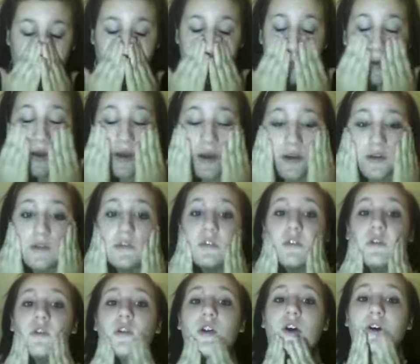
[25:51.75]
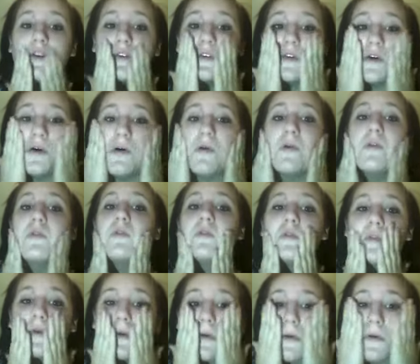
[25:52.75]
works, till
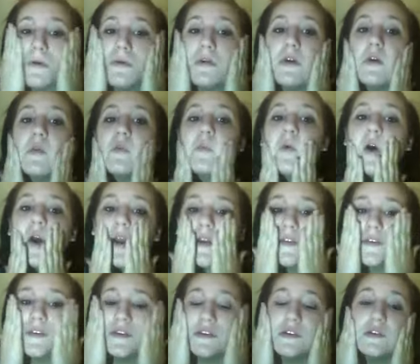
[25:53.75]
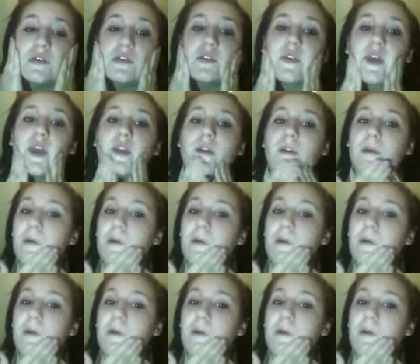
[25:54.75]
it's worked into your skin.